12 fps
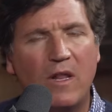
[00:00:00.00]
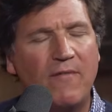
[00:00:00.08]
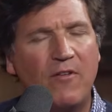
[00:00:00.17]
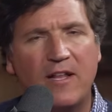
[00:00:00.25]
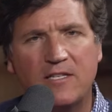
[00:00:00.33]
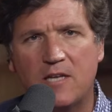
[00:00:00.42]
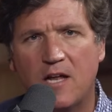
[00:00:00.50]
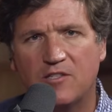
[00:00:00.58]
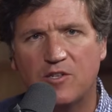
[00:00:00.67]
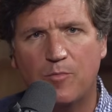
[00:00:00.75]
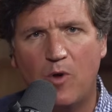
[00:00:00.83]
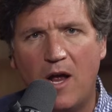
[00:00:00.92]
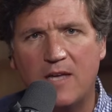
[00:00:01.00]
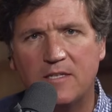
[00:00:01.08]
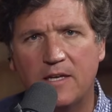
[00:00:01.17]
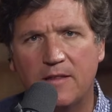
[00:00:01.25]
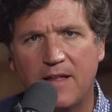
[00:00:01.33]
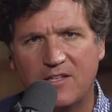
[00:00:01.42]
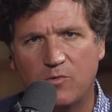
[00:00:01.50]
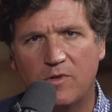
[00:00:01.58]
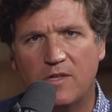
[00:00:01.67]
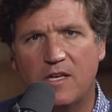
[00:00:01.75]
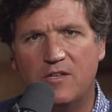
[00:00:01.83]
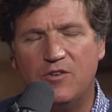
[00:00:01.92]
level, that's not surprising. That's
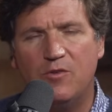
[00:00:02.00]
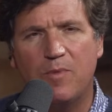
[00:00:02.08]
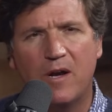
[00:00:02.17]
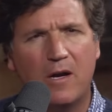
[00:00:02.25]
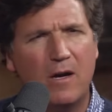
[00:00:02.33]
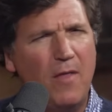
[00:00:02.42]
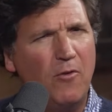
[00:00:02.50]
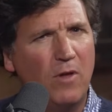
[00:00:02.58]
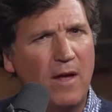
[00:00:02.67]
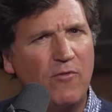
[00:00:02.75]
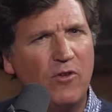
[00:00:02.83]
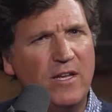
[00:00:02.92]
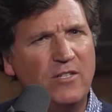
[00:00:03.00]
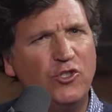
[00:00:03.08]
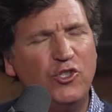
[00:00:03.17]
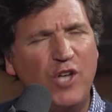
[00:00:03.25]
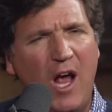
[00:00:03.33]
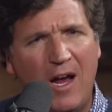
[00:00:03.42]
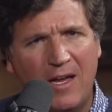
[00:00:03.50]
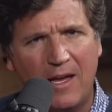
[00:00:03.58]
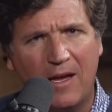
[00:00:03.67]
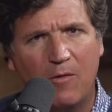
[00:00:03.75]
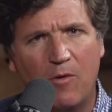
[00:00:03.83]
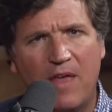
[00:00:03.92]
what they do. But on another level, it's
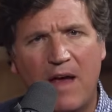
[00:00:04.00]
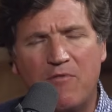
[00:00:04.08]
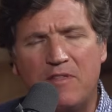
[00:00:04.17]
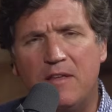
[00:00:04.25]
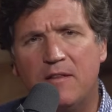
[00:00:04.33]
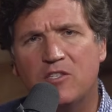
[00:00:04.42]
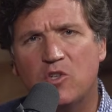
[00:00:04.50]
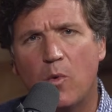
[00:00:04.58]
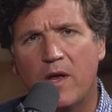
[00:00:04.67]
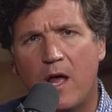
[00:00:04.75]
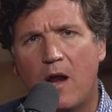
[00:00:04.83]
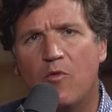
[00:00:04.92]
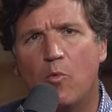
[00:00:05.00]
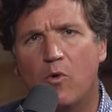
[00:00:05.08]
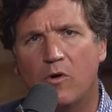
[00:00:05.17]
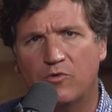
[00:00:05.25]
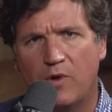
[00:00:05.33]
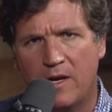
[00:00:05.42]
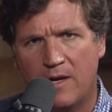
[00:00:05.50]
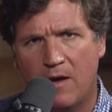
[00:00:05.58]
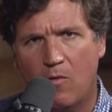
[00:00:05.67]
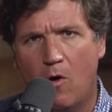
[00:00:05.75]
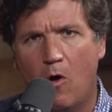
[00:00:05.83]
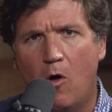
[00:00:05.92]
shocking. With everything that's going on in the world right
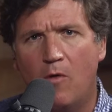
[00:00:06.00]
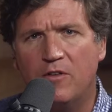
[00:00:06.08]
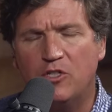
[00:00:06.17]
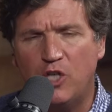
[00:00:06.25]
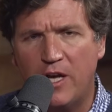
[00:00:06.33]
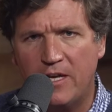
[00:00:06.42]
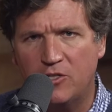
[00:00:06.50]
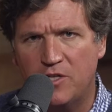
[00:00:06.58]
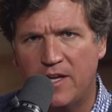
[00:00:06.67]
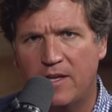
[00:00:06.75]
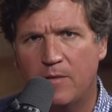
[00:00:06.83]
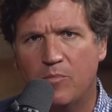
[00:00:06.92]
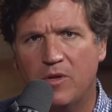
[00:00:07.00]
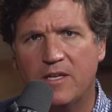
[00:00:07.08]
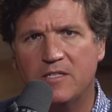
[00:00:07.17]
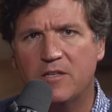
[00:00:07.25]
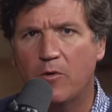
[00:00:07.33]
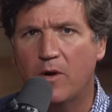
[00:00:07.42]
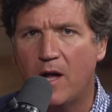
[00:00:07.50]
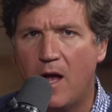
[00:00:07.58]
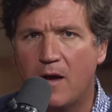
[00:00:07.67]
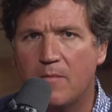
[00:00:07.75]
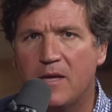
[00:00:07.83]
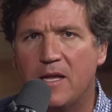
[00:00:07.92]
now, all the change taking place in our
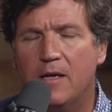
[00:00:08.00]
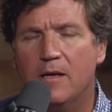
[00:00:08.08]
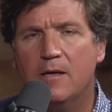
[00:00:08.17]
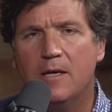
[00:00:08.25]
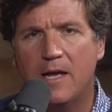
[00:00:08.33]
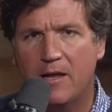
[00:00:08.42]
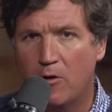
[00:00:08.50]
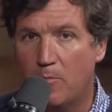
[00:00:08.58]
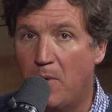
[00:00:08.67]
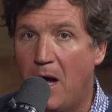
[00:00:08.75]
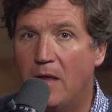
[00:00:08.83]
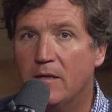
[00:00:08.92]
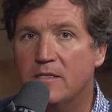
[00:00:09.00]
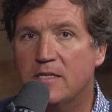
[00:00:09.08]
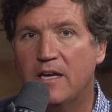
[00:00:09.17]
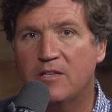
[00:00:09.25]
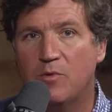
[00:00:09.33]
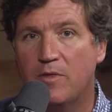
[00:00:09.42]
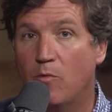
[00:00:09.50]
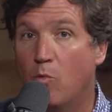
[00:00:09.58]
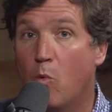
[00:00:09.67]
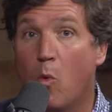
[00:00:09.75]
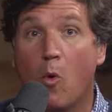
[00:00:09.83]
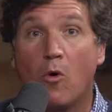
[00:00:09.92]
economy and our politics, with the
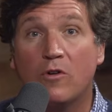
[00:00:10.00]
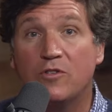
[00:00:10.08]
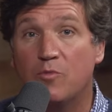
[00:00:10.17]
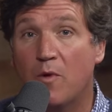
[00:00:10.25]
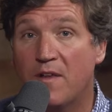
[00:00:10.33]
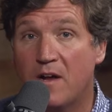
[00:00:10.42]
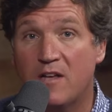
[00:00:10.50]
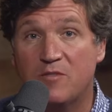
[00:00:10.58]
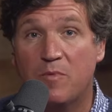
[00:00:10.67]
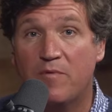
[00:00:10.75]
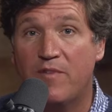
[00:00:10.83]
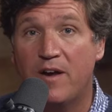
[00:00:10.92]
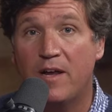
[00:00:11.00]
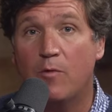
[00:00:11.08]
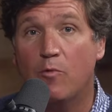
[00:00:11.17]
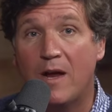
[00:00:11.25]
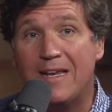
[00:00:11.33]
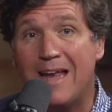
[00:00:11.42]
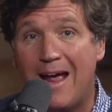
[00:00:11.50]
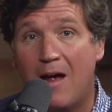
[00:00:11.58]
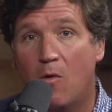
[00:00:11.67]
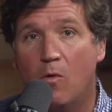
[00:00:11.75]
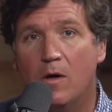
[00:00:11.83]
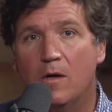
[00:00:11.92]
wars we're on the cusp of fighting right now,